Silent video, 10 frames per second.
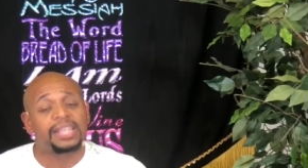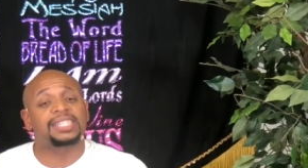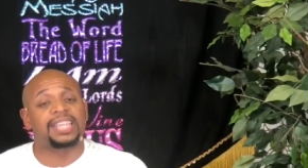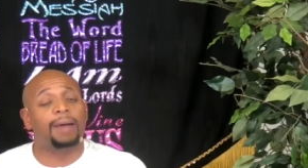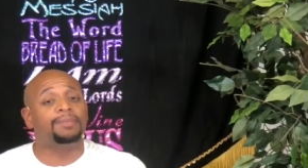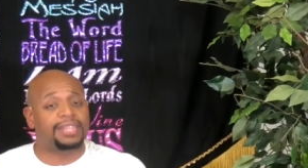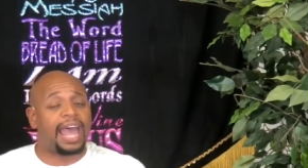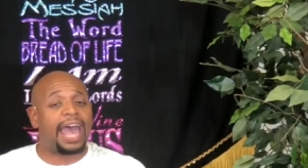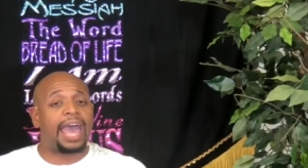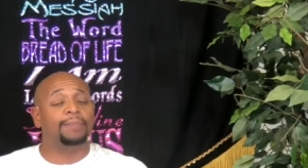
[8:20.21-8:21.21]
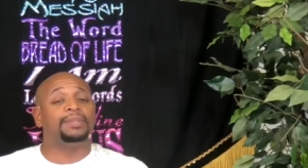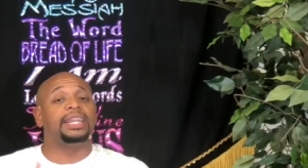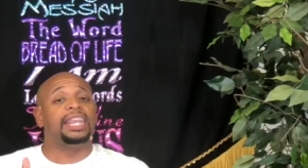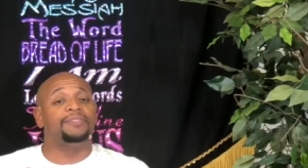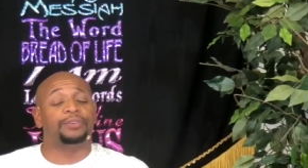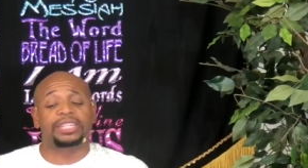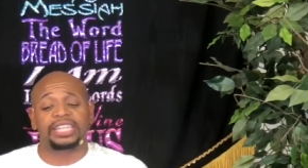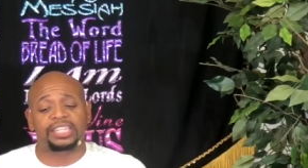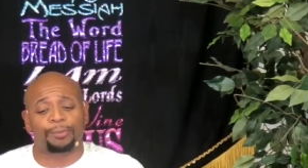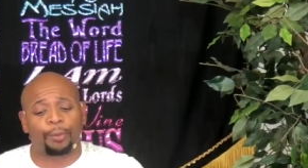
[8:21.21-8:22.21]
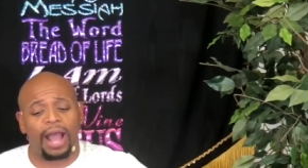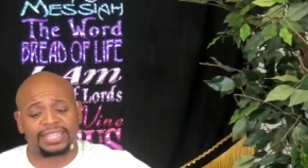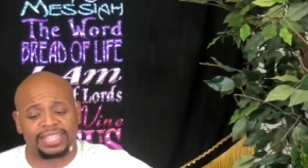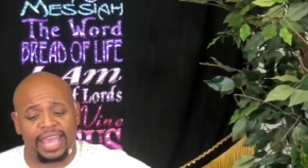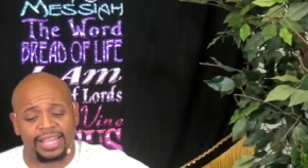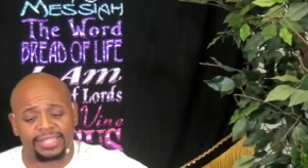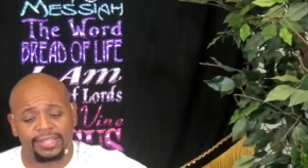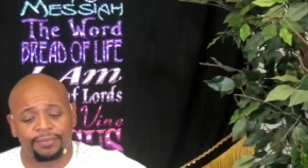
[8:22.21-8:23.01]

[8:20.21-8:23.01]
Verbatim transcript: Sometimes deliverance is a process.